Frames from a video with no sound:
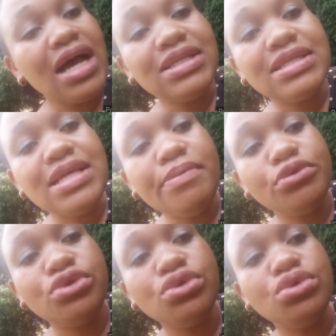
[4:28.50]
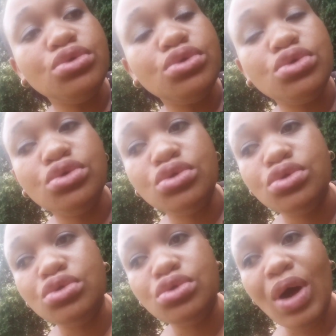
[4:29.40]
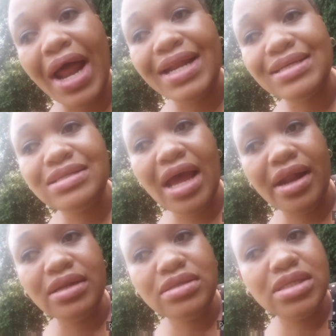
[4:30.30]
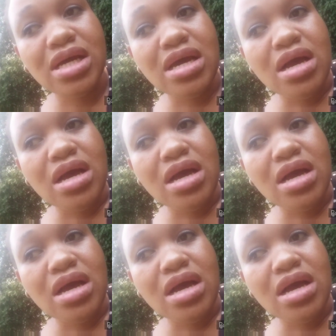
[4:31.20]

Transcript: ask them to understand